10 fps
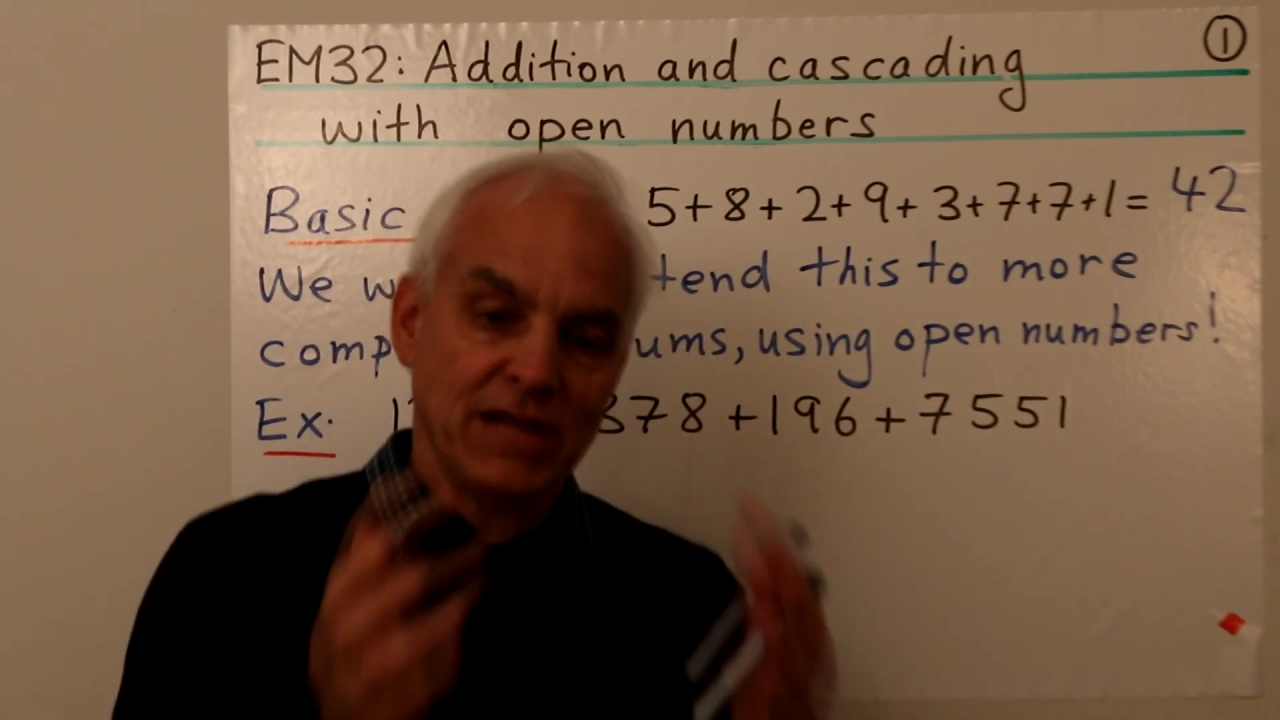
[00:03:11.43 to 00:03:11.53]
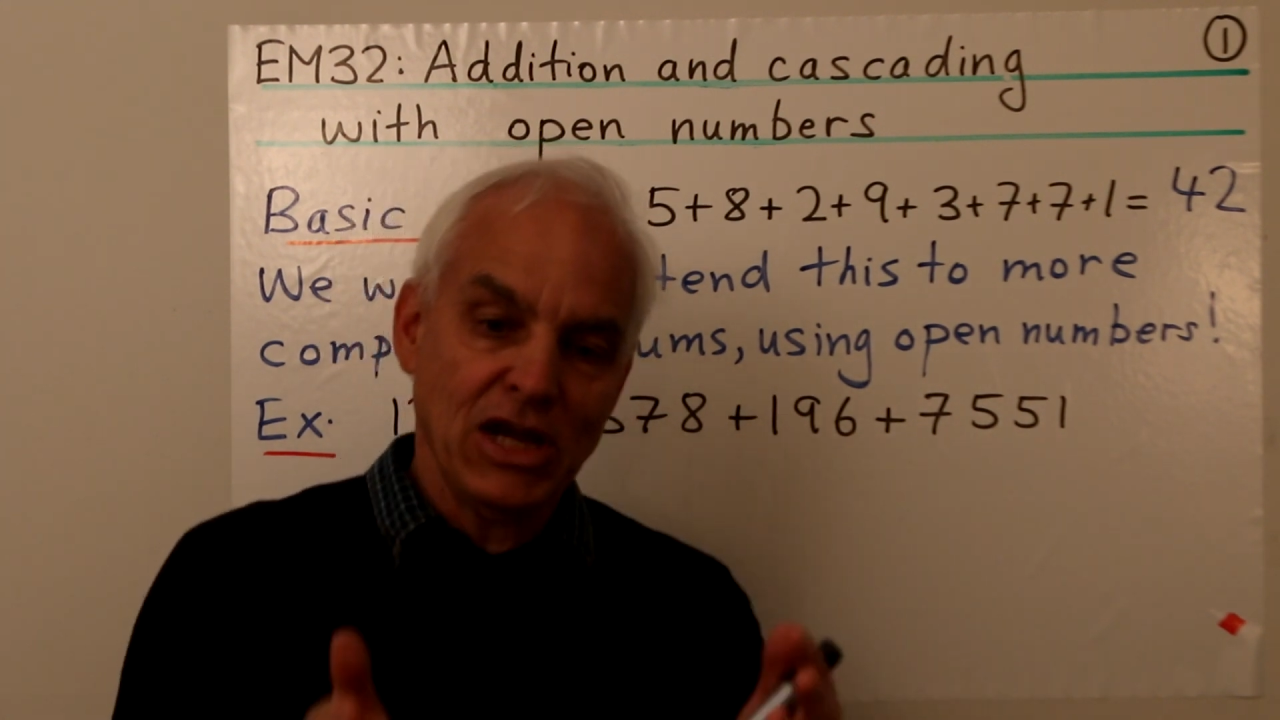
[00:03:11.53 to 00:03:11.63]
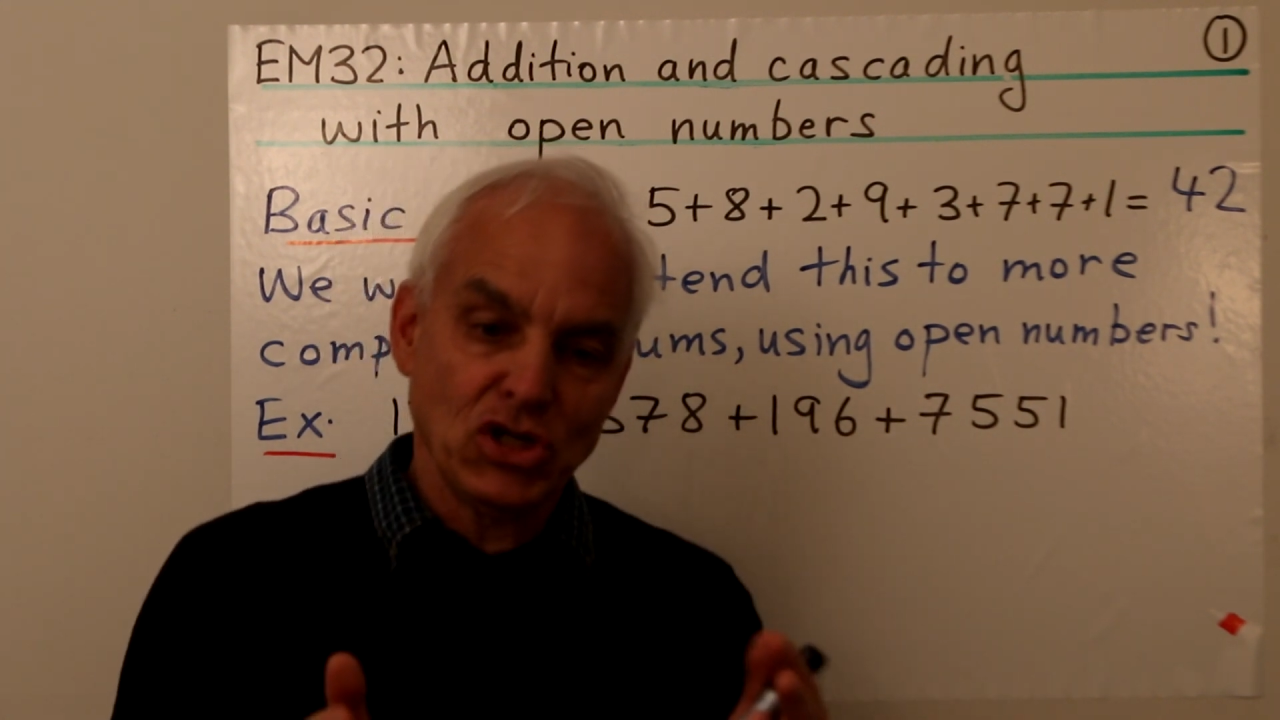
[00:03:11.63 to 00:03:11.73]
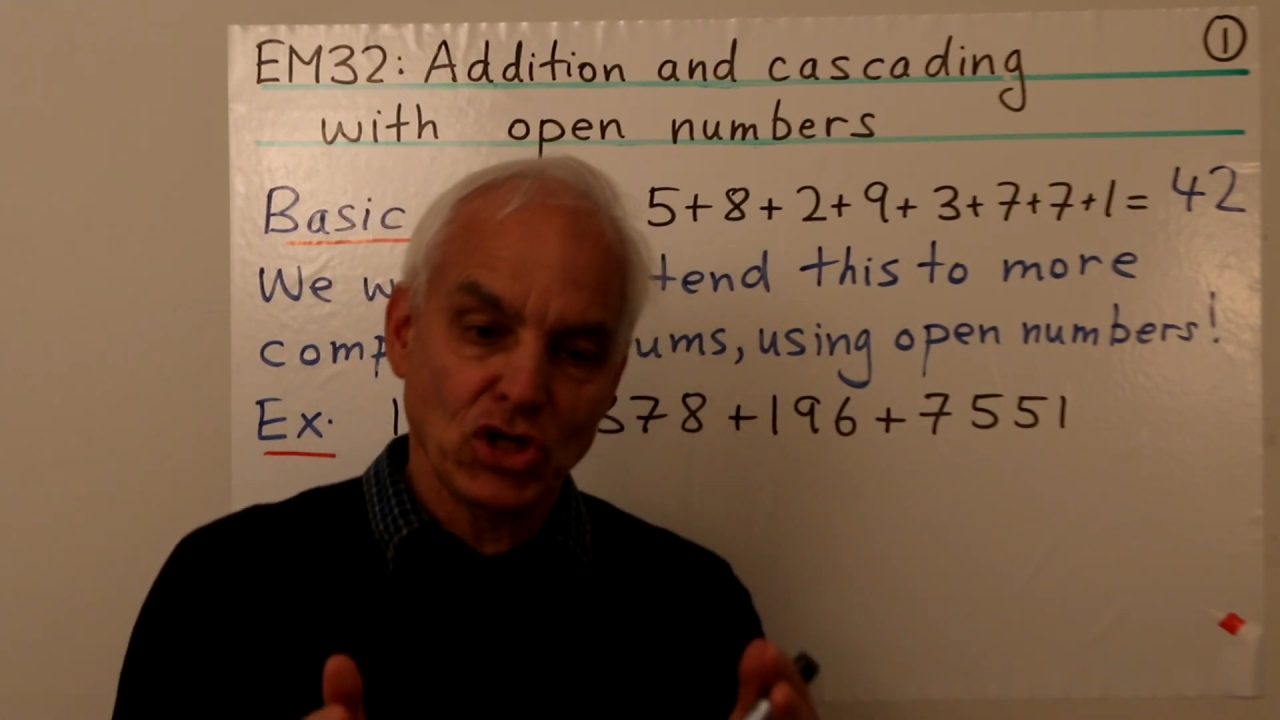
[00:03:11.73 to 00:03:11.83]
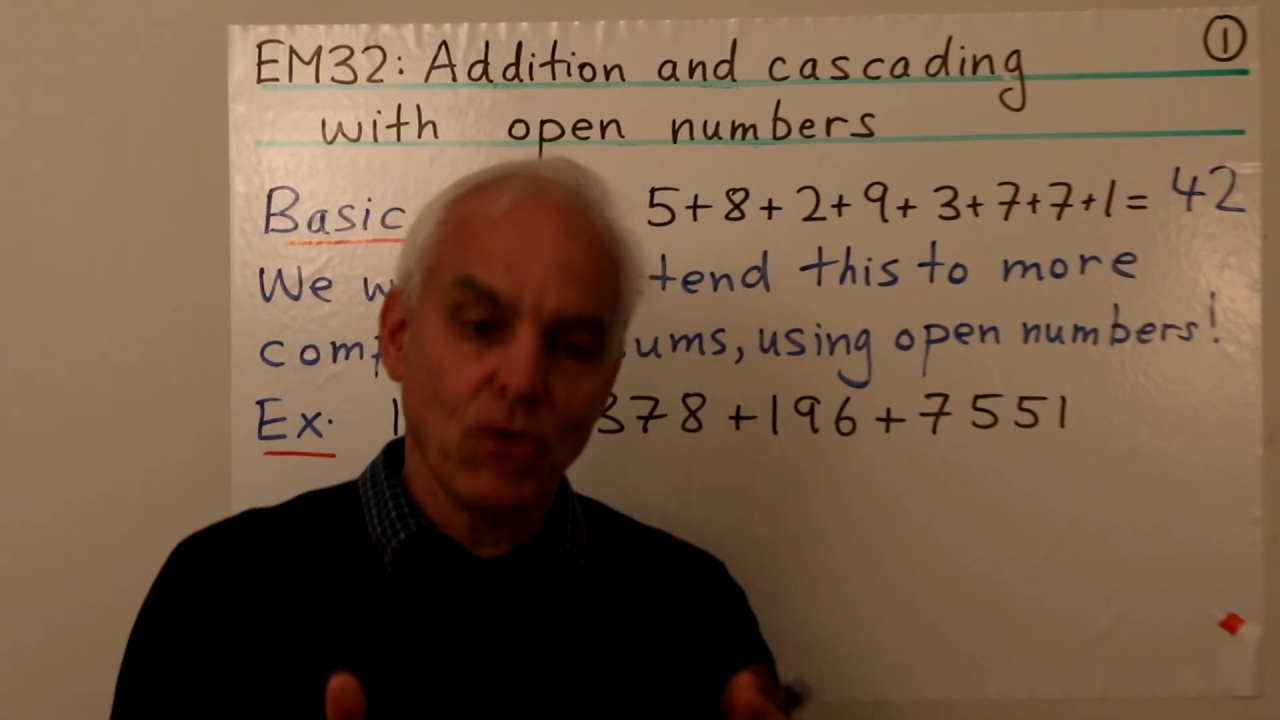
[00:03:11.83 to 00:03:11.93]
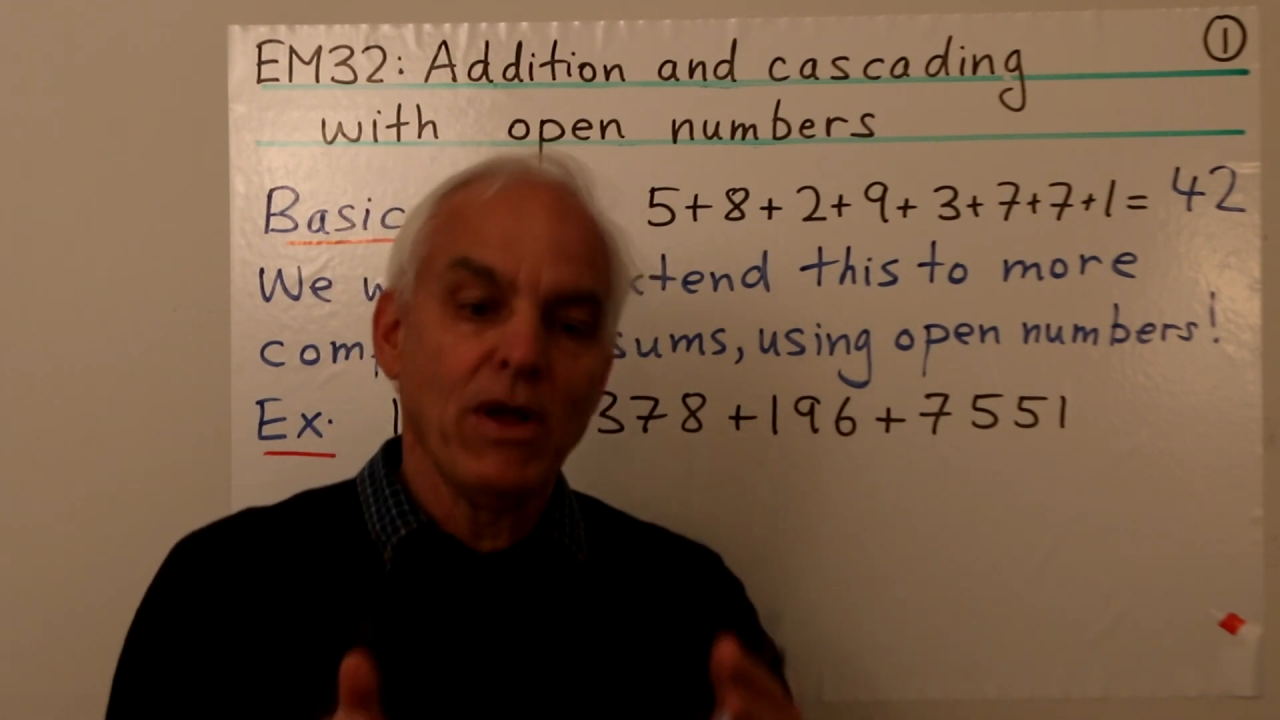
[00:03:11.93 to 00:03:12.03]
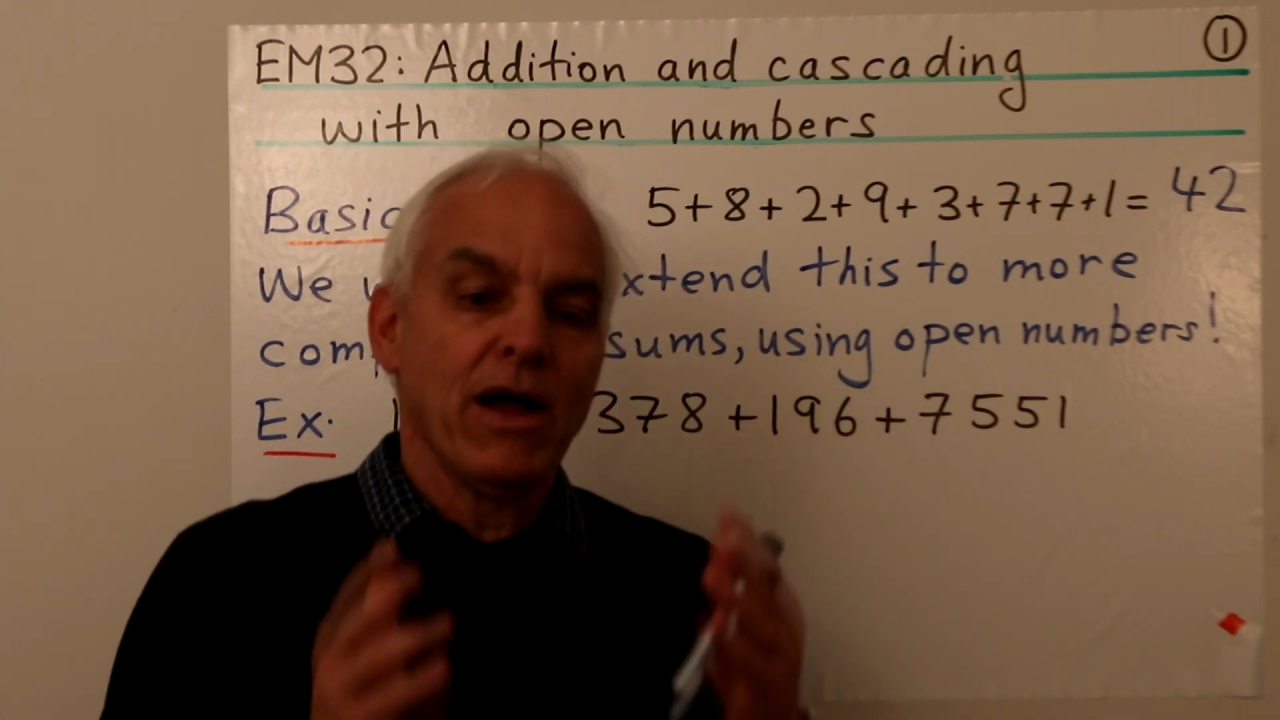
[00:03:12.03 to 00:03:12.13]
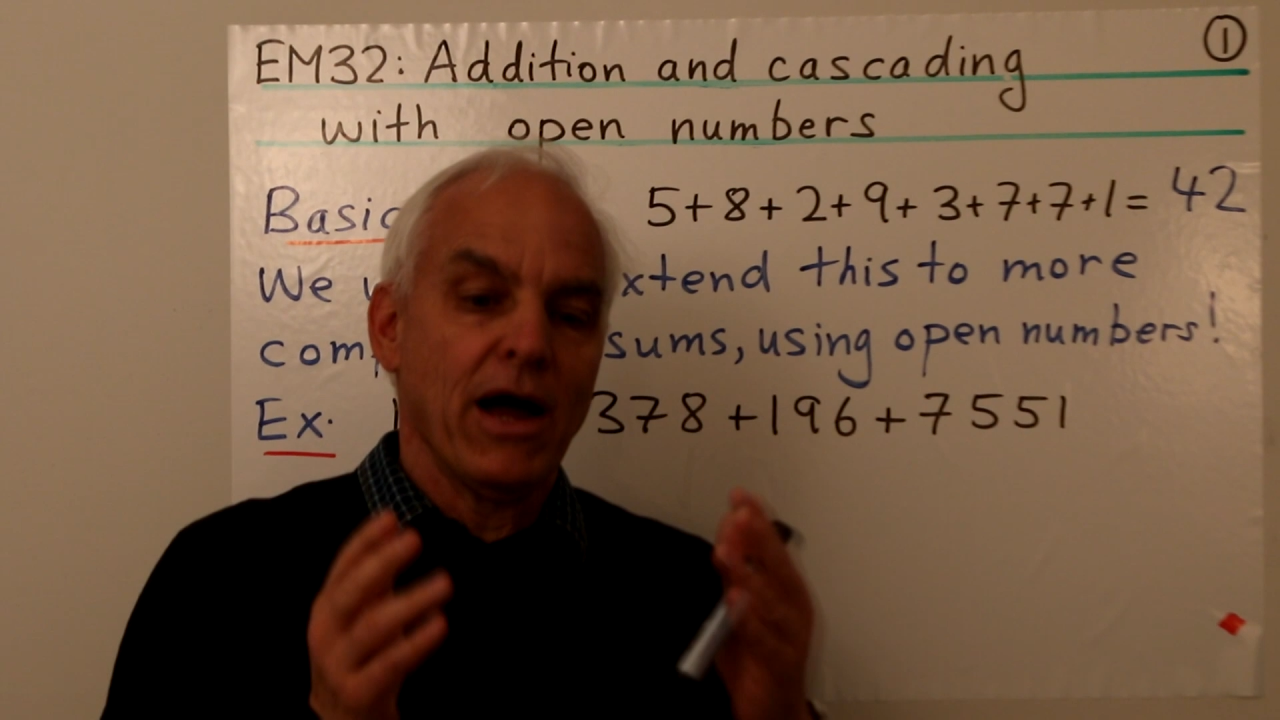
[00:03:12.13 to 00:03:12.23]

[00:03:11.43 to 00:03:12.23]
teach you